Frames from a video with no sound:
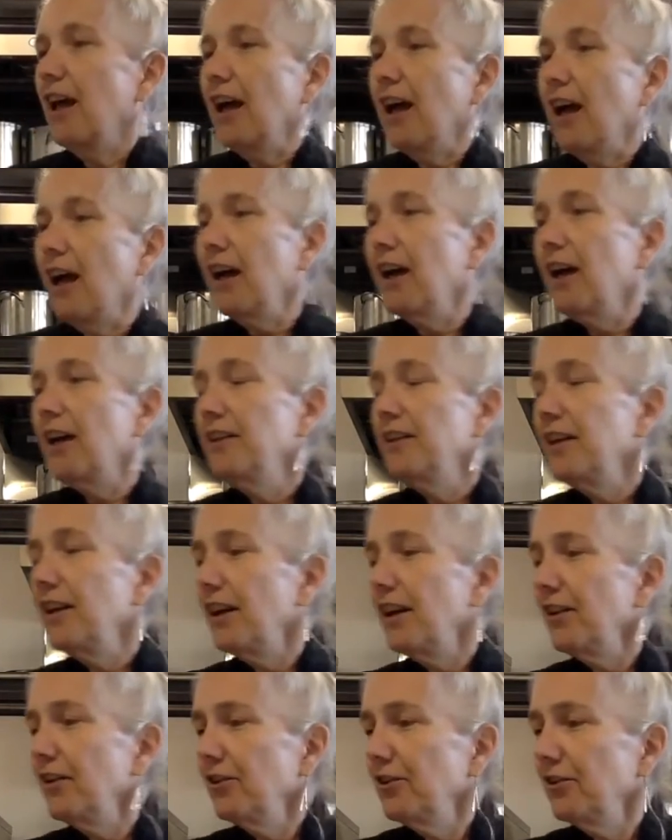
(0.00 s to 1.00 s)
the
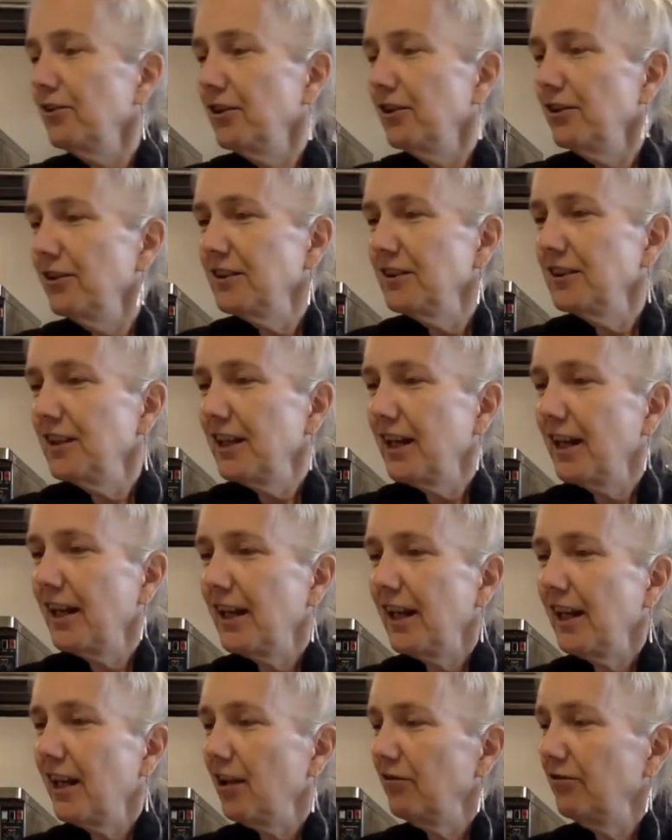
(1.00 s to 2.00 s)
other oils that I
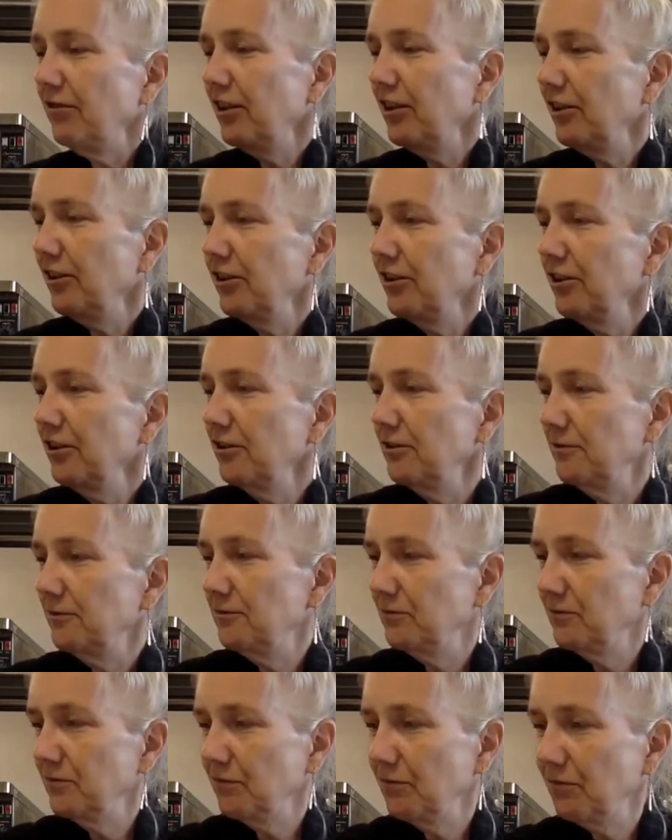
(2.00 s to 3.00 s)
have here
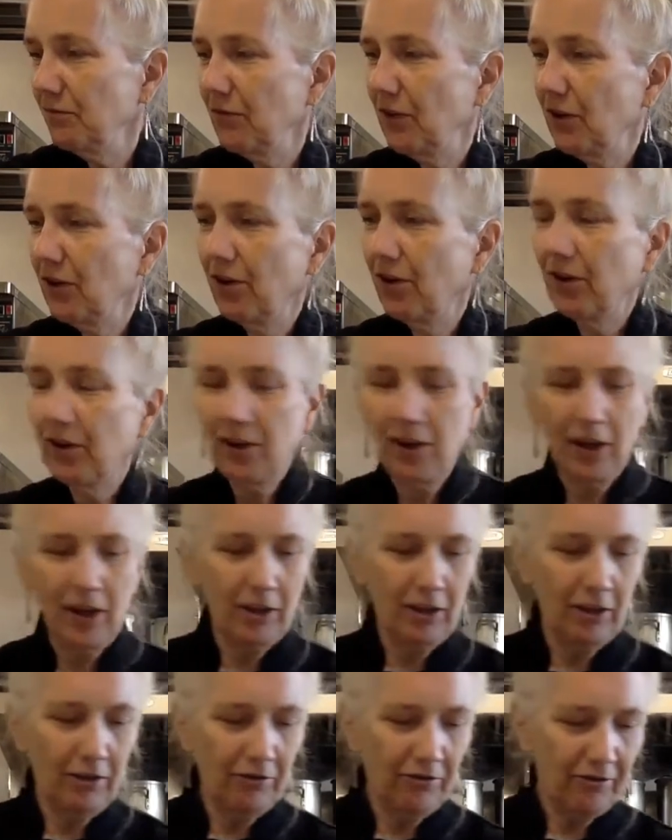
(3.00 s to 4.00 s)
are kind
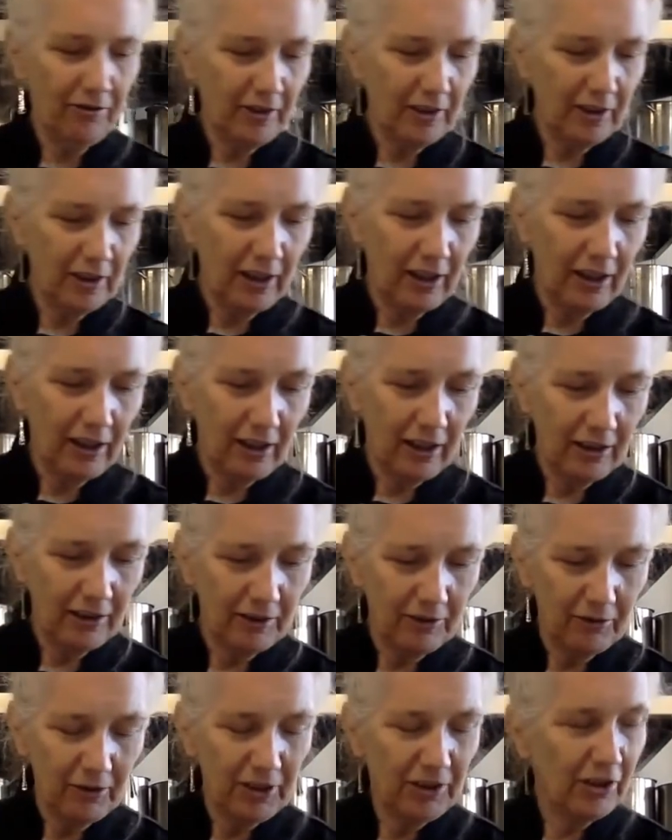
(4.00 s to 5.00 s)
of,
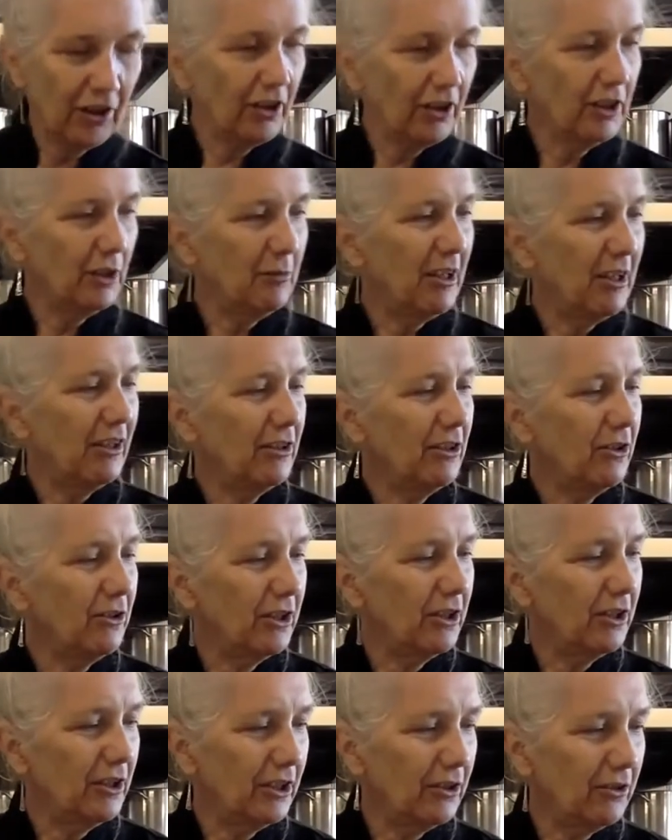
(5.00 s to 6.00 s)
we talked about
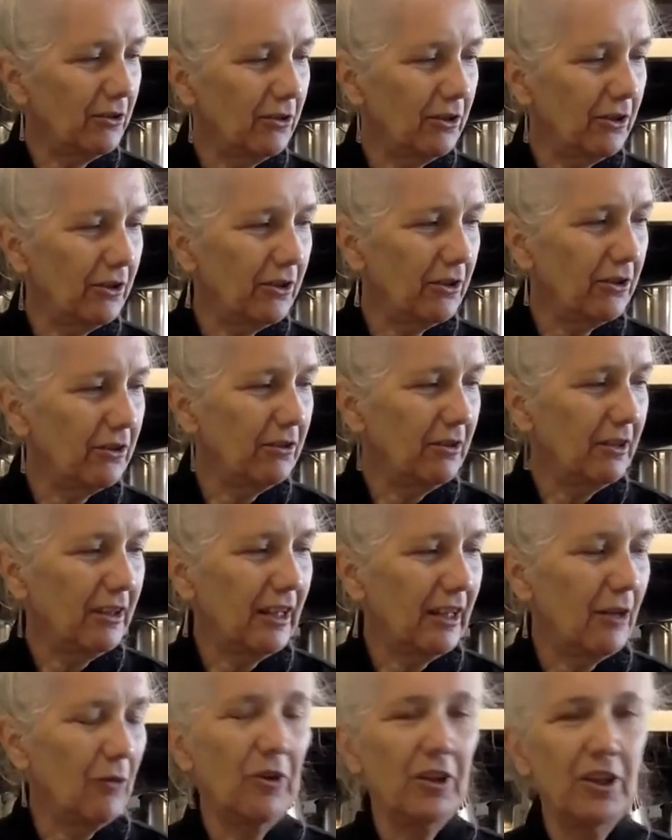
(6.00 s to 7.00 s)
coconut oil.
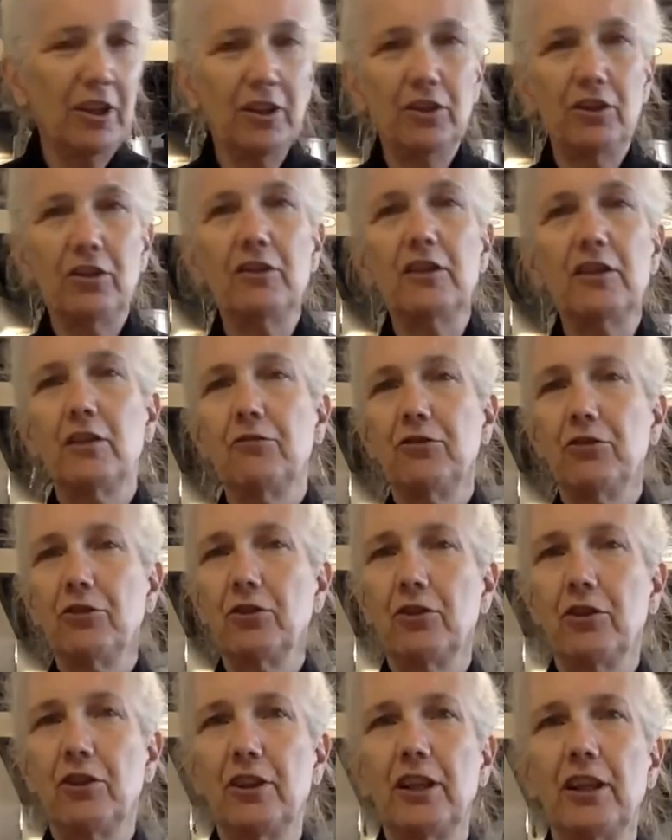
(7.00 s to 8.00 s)
I wouldn't use it for
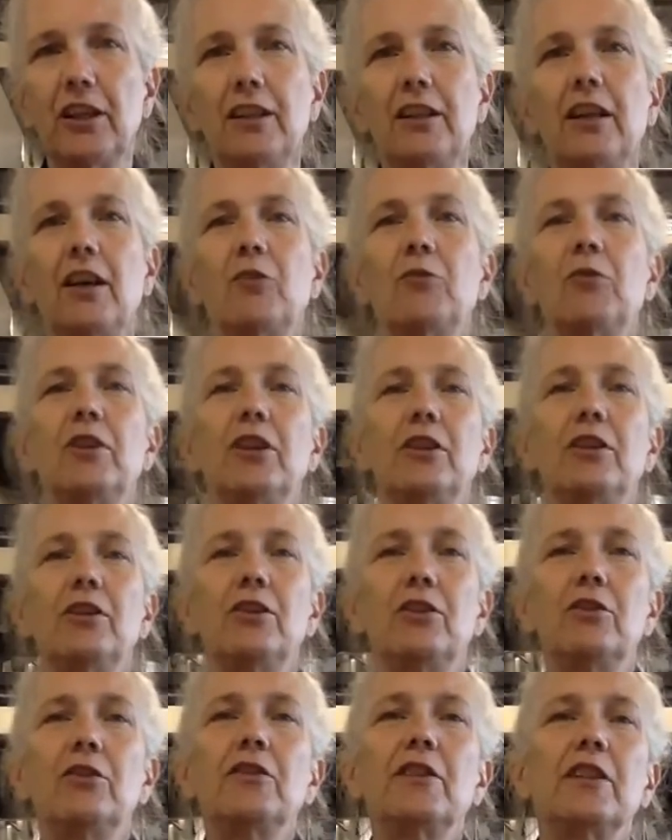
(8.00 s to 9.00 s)
cooking. I wouldn't
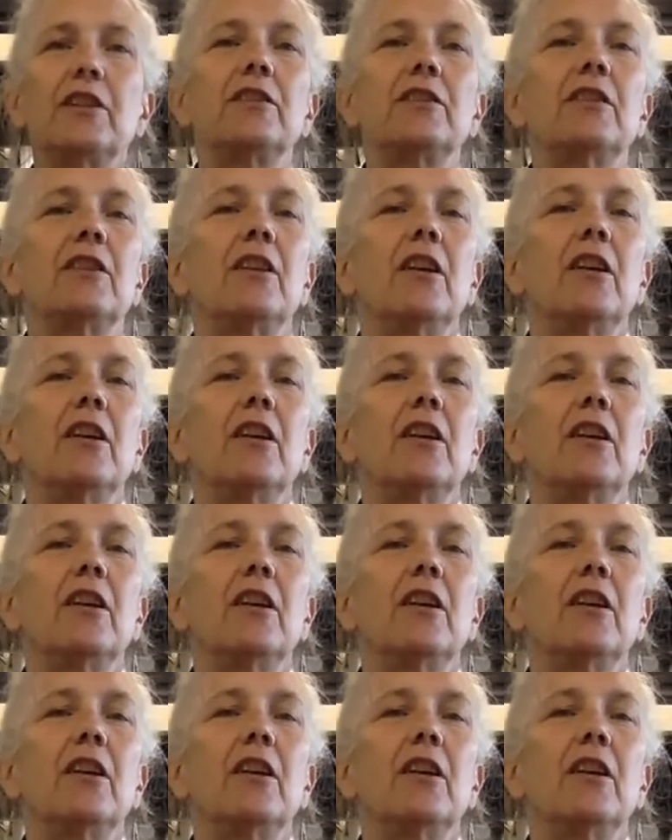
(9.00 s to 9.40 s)
use it